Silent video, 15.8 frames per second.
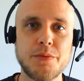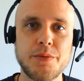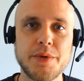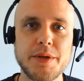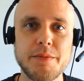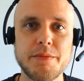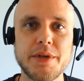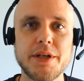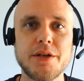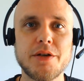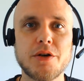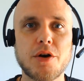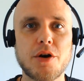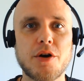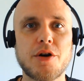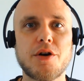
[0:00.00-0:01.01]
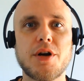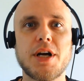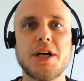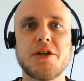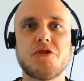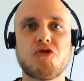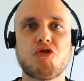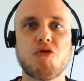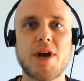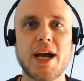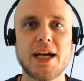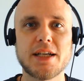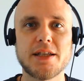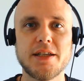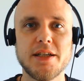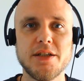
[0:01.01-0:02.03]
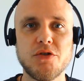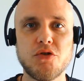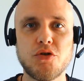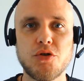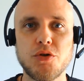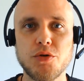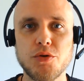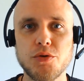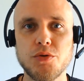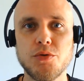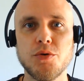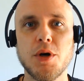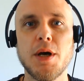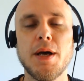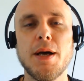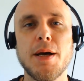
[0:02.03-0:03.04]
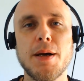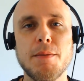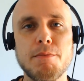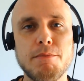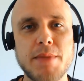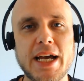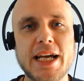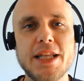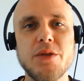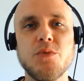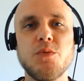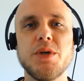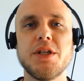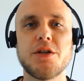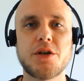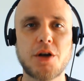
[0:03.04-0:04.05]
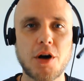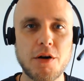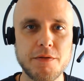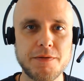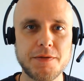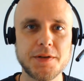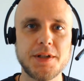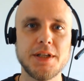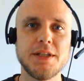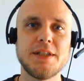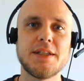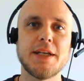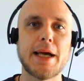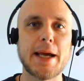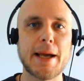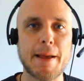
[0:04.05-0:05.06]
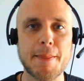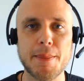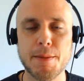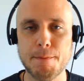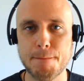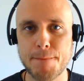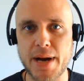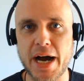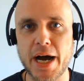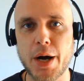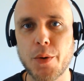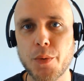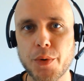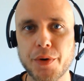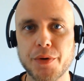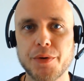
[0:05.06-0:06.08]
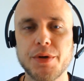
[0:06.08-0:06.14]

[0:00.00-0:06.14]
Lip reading: women are attracted to men with confidence and power.